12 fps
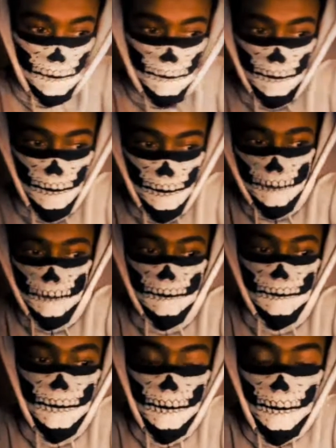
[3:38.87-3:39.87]
like
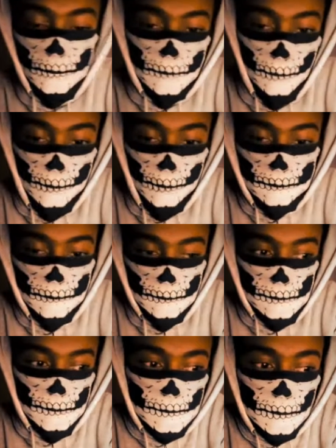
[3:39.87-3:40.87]
they attack the
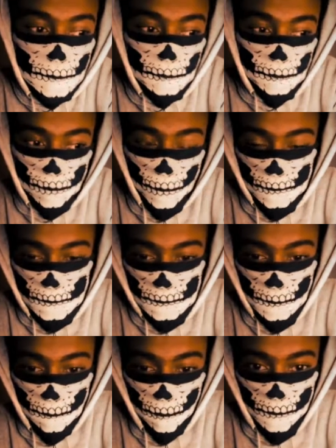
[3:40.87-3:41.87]
system
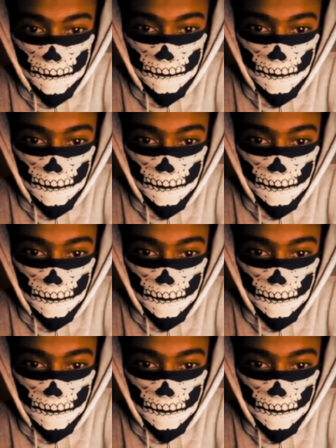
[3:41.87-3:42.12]
processing part.